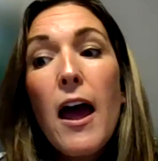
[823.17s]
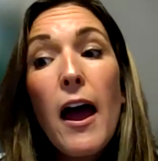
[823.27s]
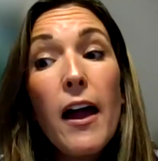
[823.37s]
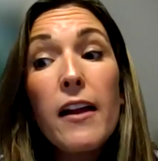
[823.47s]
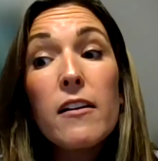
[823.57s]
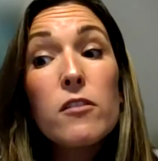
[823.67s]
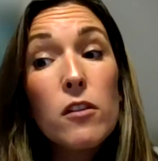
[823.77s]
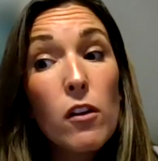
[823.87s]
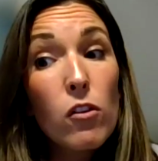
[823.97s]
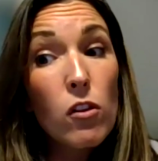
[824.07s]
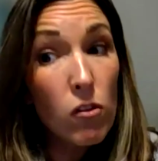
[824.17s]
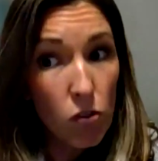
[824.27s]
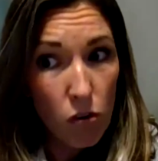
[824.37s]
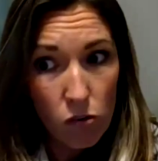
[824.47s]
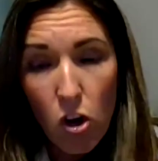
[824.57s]
And
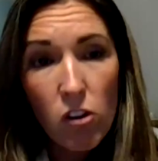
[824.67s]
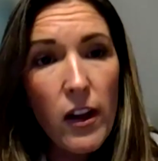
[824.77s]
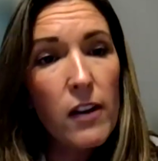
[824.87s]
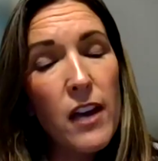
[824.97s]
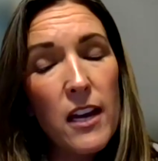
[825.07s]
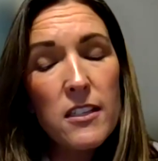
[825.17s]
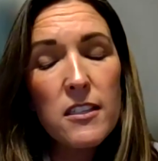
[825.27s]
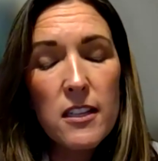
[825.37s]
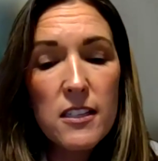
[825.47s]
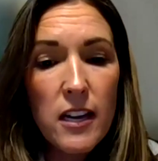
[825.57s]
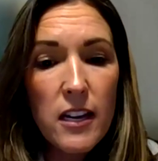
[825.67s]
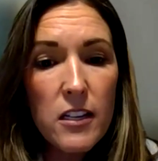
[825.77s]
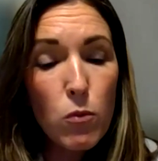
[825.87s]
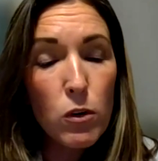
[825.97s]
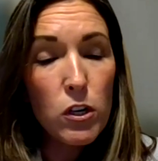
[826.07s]
long line of cases that
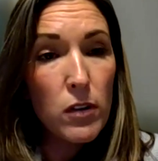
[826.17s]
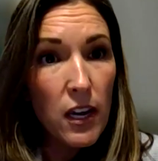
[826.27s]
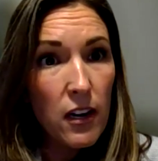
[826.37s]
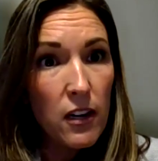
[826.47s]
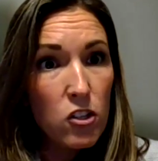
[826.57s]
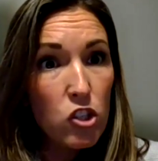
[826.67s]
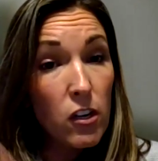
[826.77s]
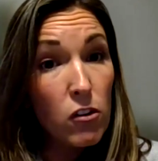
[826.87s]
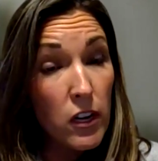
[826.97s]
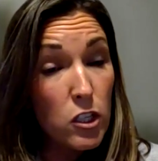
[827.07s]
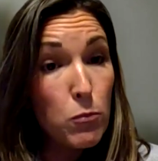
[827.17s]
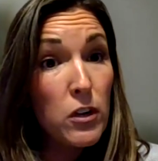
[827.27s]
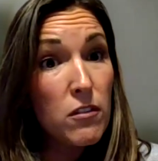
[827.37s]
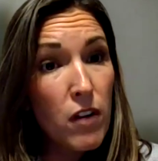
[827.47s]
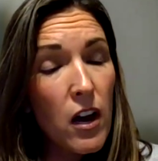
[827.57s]
says when you engage in
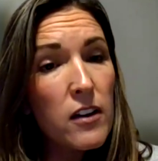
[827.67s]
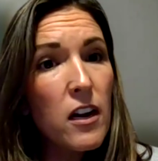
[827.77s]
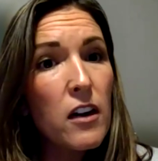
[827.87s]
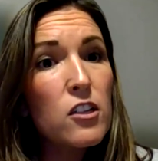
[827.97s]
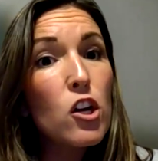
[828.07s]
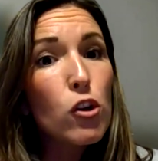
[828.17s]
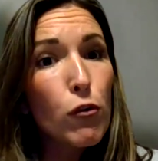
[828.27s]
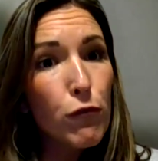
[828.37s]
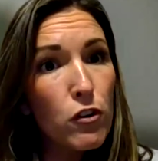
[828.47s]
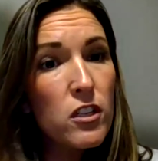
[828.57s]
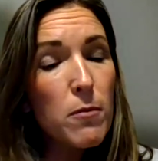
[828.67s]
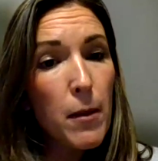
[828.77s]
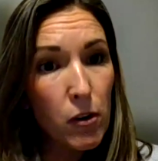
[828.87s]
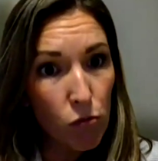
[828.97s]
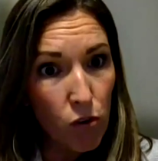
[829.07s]
expressive conduct, your First
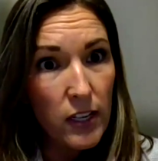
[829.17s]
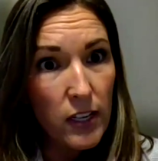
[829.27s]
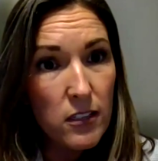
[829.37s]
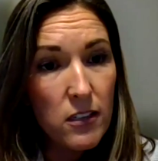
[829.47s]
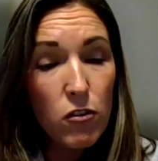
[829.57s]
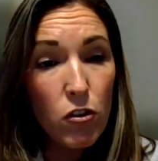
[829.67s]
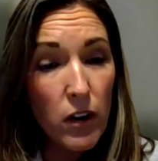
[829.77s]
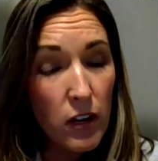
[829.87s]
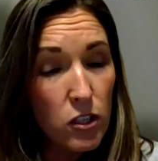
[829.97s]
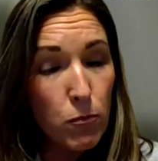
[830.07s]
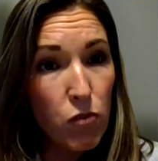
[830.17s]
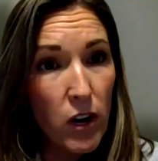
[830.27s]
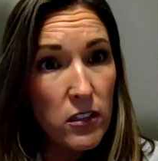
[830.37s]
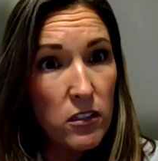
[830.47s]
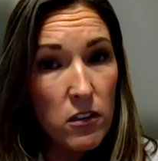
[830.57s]
Amendment rights,
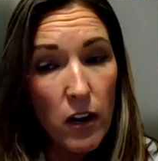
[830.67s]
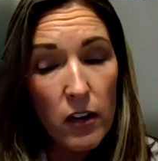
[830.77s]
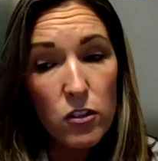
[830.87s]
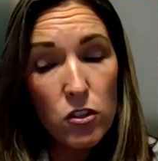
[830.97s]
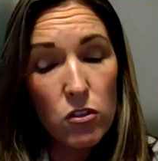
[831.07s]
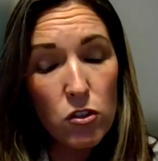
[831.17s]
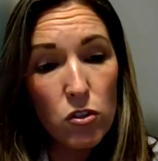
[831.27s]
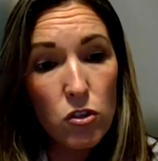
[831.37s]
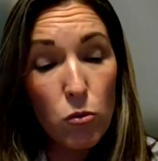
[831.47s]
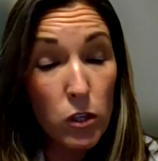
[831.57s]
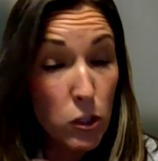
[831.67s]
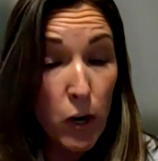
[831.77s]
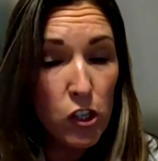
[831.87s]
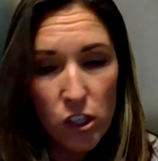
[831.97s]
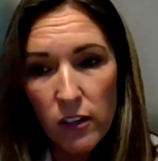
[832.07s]
rights to
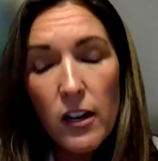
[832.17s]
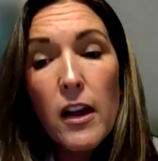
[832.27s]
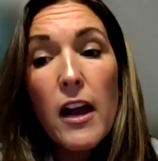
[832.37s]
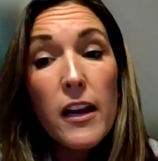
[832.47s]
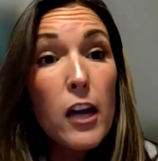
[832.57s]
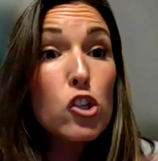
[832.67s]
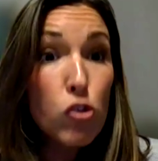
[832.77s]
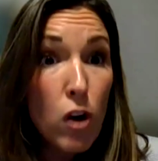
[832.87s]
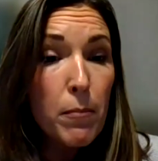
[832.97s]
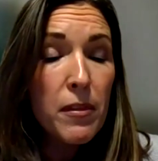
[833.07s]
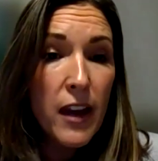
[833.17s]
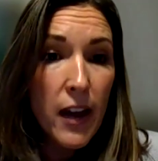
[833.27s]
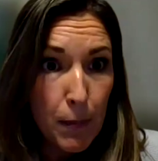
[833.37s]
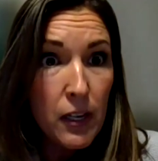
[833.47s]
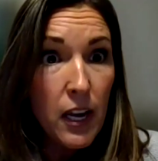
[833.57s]
expression can trump the
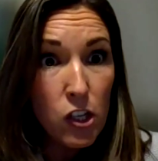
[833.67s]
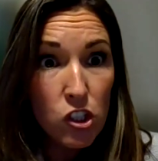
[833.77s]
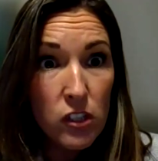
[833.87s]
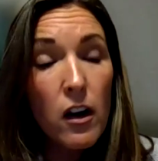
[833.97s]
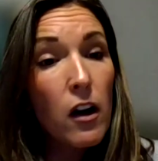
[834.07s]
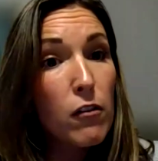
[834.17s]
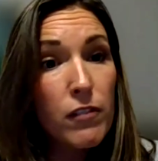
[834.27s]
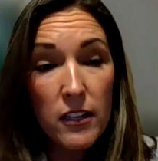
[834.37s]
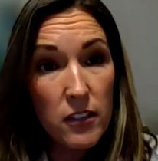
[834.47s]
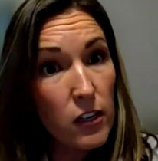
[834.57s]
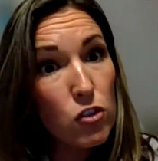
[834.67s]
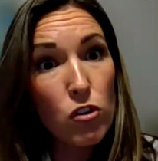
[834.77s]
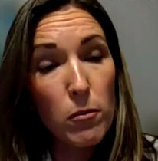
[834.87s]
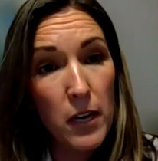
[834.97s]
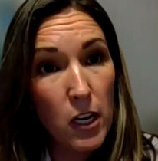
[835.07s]
application of
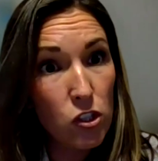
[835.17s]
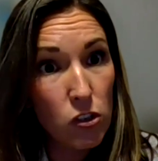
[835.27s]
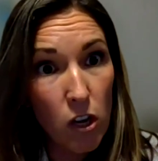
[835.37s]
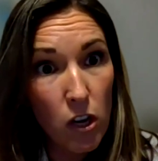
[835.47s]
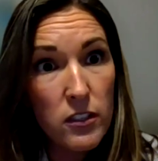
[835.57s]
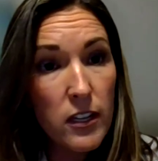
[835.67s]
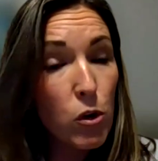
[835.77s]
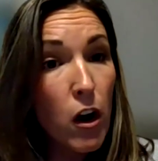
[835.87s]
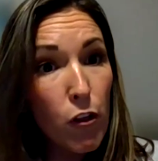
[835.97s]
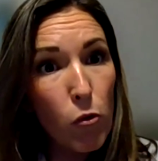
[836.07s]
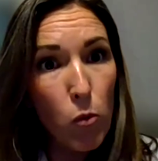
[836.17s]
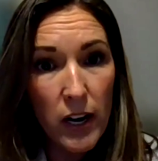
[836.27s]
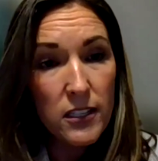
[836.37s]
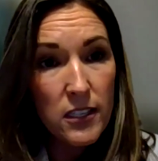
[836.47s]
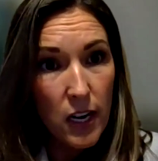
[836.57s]
anti-discrimination laws that would
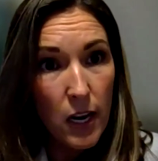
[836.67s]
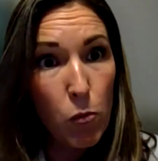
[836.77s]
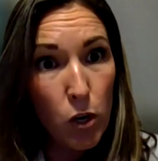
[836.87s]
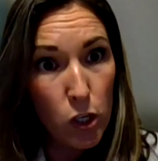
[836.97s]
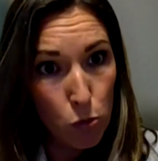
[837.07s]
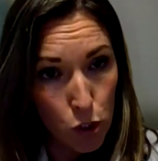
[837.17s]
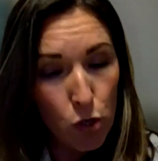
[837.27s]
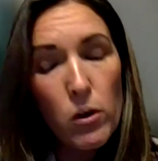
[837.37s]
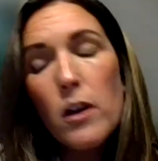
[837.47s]
otherwise inhibit what you do.